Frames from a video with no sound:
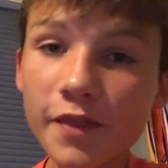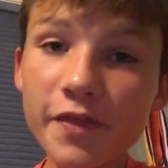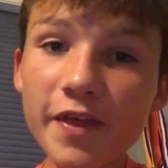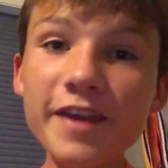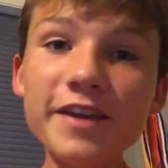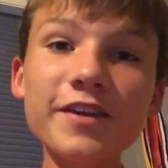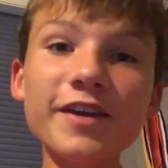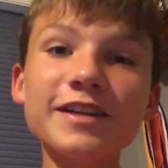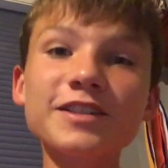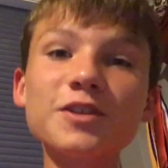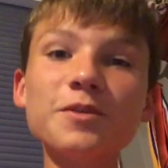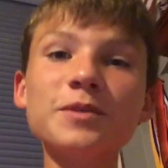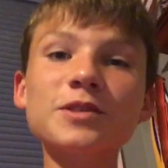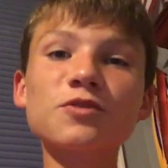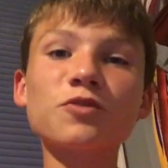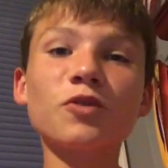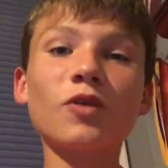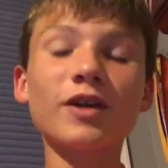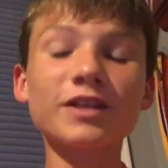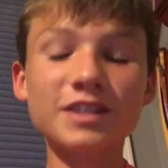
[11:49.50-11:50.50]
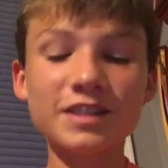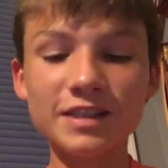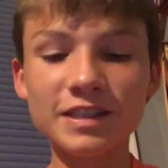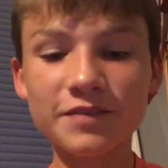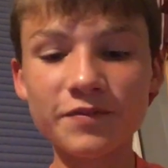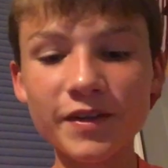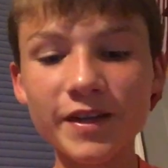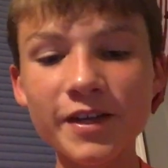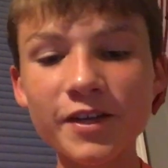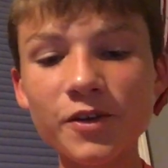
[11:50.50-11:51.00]
Thank you guys so much for watching
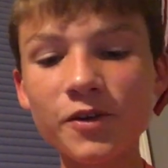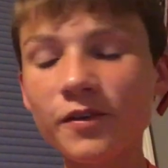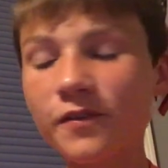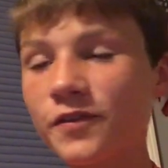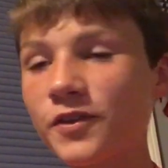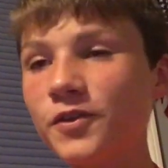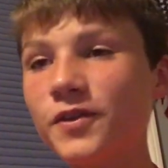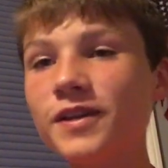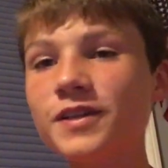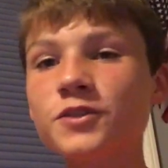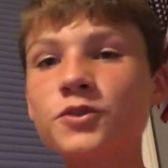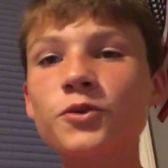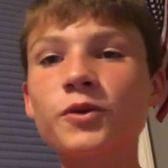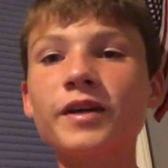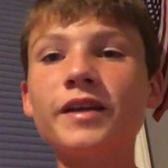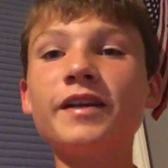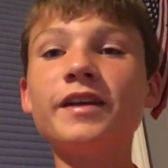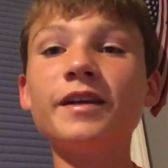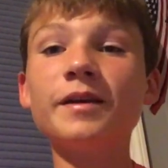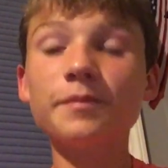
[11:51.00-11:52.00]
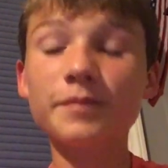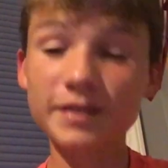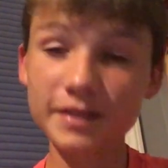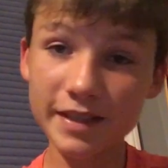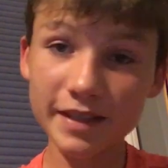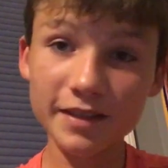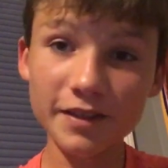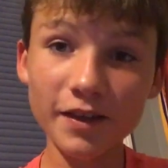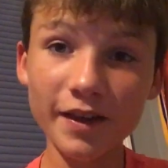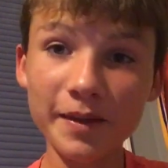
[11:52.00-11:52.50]
this video. If you did enjoy, please
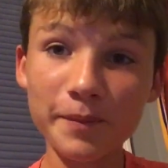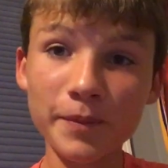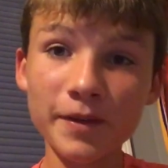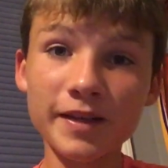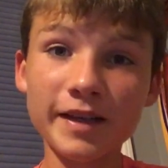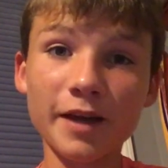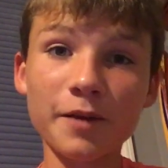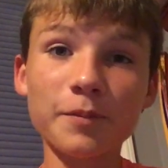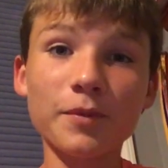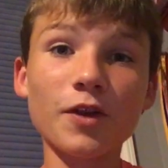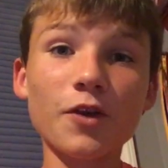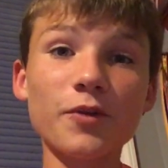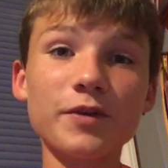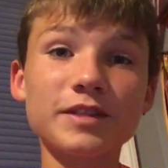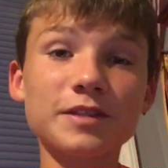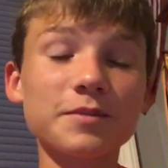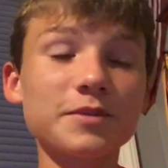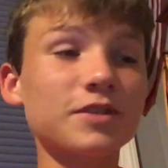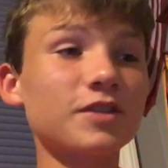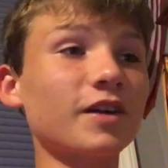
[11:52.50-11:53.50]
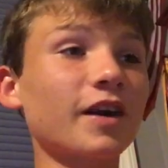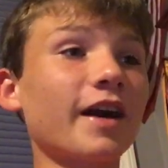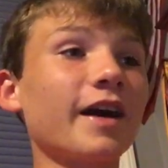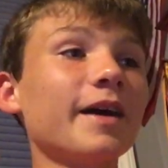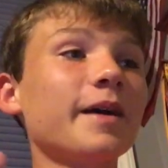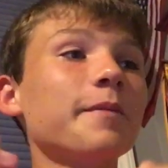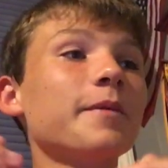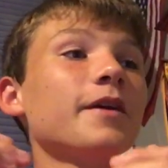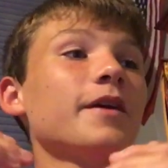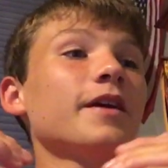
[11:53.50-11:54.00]
hit the like button down below and
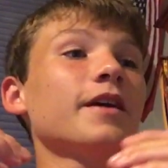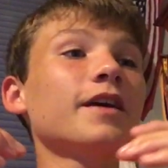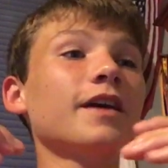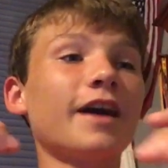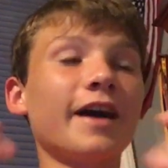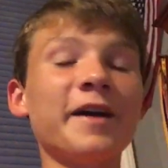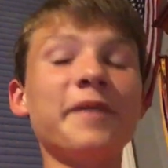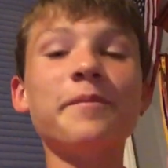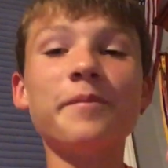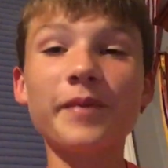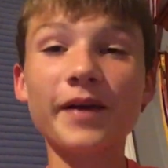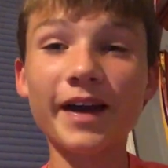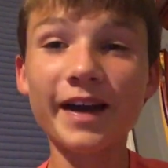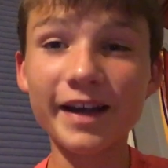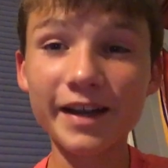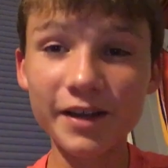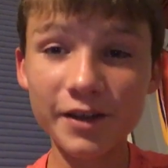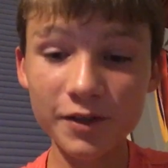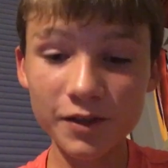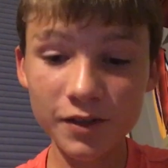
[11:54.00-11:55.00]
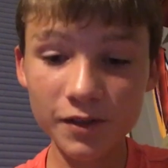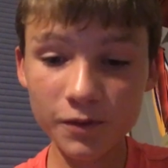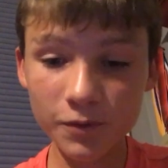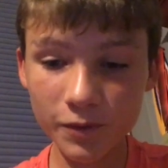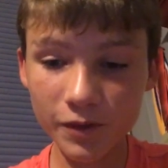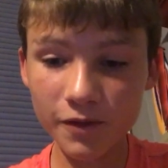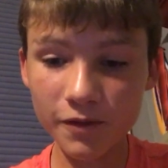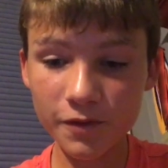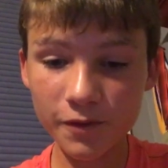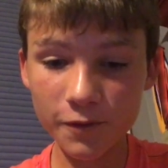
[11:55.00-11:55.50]
subscribe. I'm back
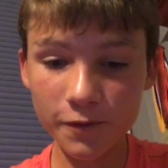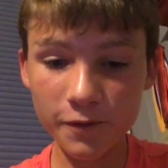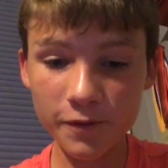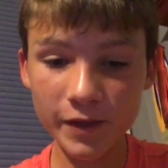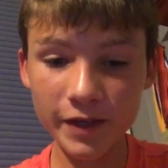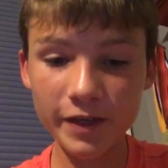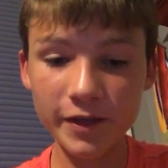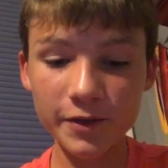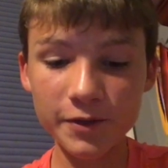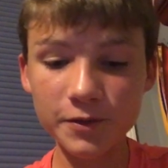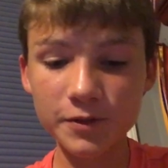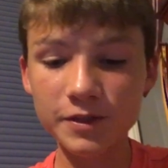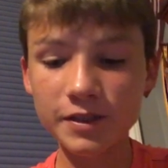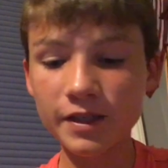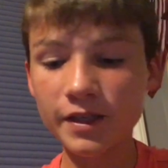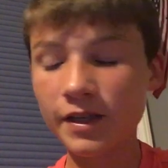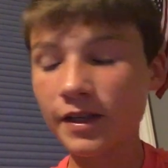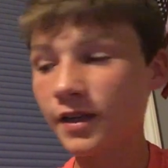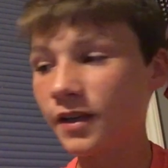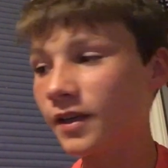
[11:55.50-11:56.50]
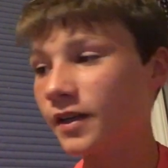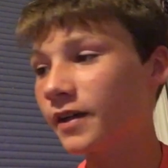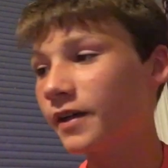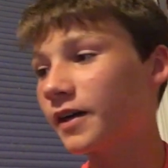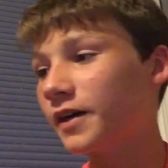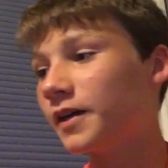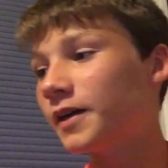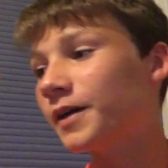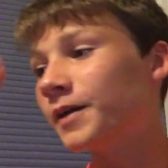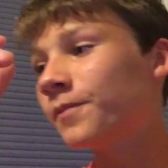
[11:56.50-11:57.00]
with videos.
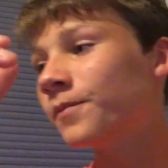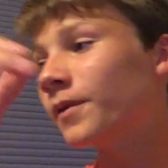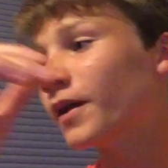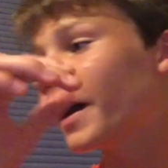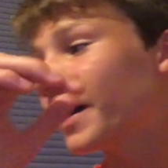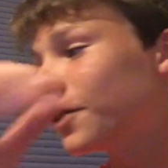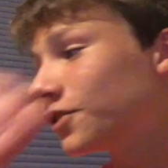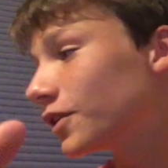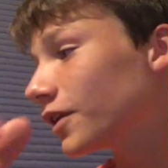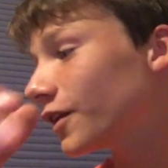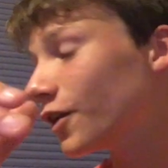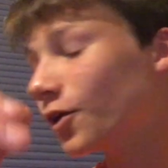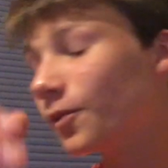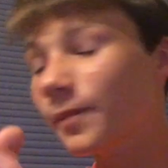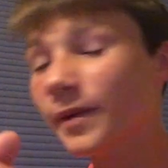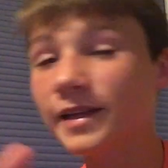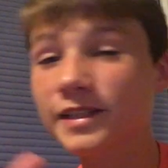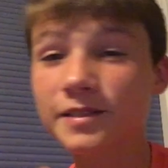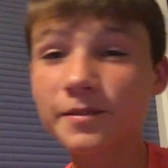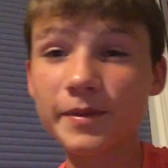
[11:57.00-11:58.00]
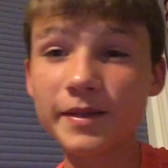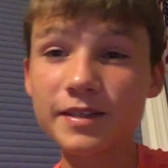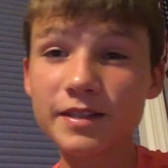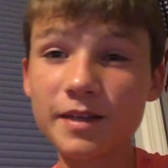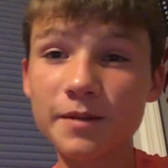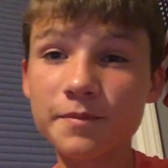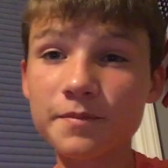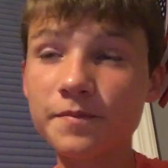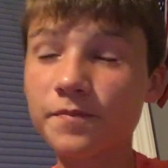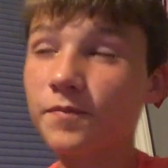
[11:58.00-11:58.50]
I really hope
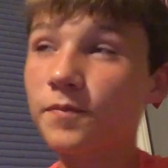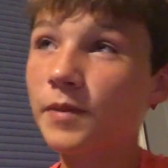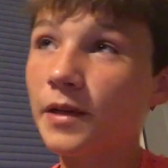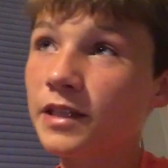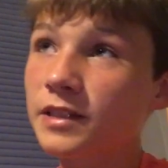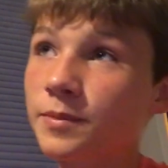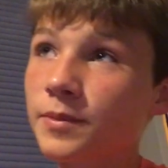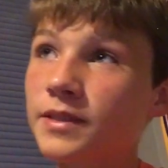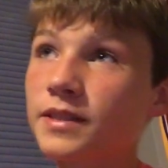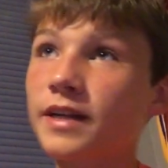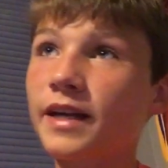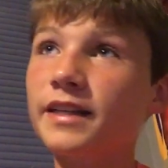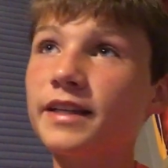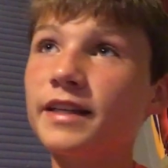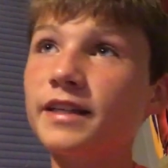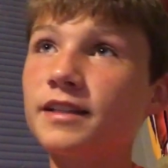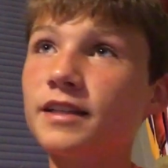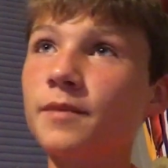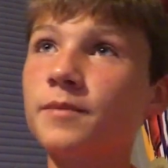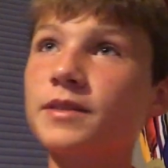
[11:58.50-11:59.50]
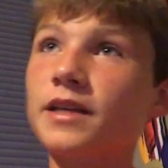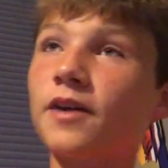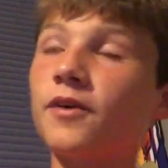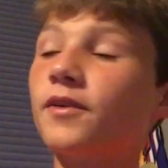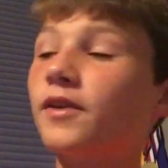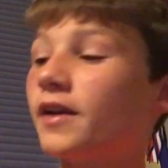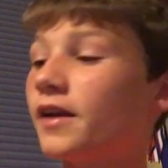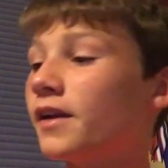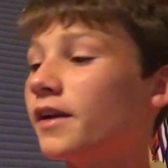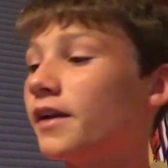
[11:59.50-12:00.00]
Pacebits 19 comes out.